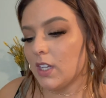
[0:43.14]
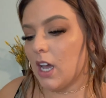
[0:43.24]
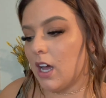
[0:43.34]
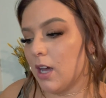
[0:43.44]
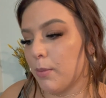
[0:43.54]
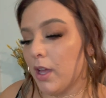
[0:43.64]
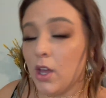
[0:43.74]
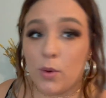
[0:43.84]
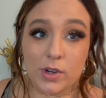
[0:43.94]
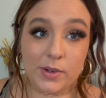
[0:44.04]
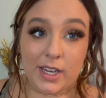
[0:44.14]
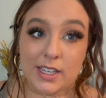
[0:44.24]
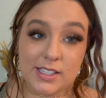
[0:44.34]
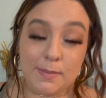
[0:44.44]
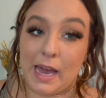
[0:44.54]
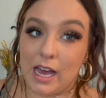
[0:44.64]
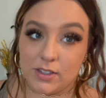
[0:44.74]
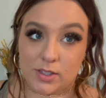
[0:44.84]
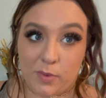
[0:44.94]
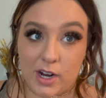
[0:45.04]
we're doing some
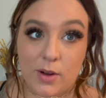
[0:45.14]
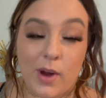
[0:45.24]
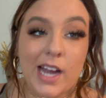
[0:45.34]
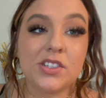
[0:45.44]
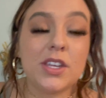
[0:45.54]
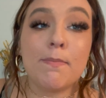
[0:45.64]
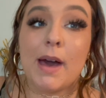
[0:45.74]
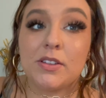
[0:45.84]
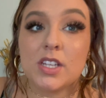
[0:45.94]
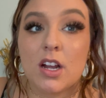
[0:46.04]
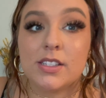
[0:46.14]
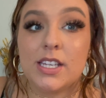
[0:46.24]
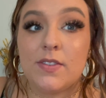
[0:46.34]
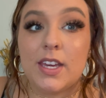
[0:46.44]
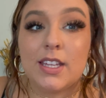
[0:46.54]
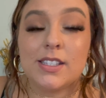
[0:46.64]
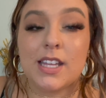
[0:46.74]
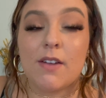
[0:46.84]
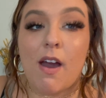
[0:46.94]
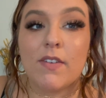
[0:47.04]
housework. We're actually mounting our TV
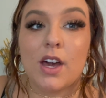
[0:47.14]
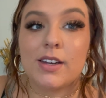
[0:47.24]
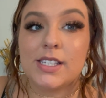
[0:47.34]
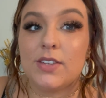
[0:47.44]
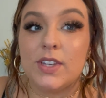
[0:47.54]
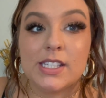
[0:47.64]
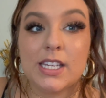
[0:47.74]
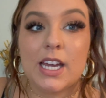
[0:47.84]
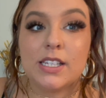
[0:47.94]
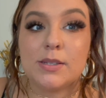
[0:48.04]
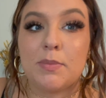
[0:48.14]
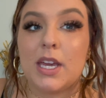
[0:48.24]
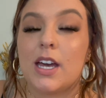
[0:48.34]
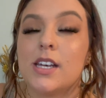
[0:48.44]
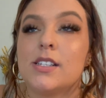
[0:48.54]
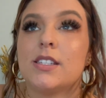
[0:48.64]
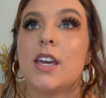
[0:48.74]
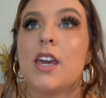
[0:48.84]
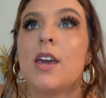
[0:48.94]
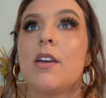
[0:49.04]
instead of having it on a TV stand because
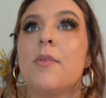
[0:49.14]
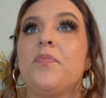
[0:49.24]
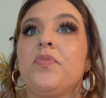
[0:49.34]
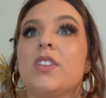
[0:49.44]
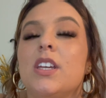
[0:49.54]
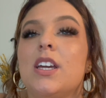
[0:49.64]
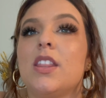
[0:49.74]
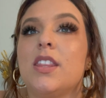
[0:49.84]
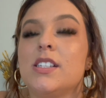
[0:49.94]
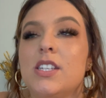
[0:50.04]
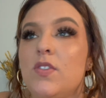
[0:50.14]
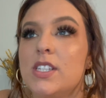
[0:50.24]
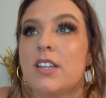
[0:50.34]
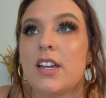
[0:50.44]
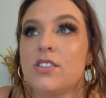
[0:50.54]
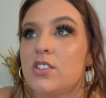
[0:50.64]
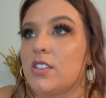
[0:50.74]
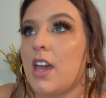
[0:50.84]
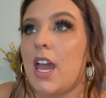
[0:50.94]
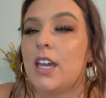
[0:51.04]
the TV stand is just
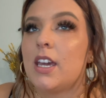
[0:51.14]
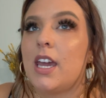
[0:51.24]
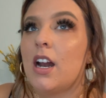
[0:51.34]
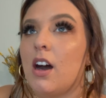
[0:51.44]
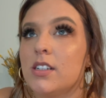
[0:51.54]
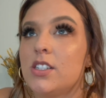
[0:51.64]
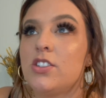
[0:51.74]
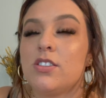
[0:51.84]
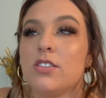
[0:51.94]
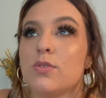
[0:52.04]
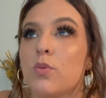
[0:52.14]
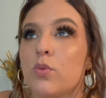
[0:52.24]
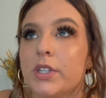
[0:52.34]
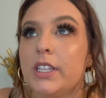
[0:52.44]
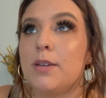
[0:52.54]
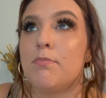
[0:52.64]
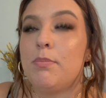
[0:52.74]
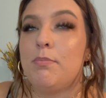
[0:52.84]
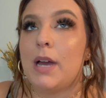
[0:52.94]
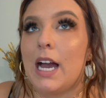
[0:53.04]
like, it honestly just looks really
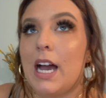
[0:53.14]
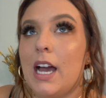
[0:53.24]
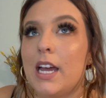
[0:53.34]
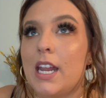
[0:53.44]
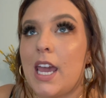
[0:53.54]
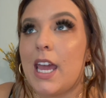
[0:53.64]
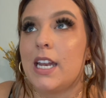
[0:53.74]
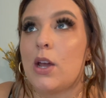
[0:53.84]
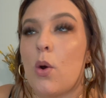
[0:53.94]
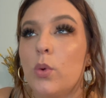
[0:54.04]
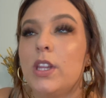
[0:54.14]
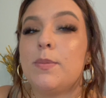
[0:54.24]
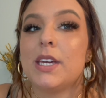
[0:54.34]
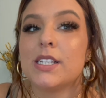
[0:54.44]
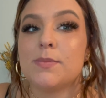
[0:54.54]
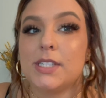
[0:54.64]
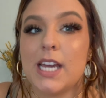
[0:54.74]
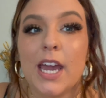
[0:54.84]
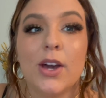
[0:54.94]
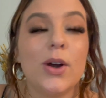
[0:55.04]
bad, and only because
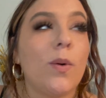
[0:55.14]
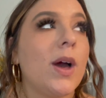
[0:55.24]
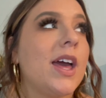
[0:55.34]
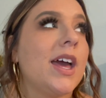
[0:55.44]
Mateo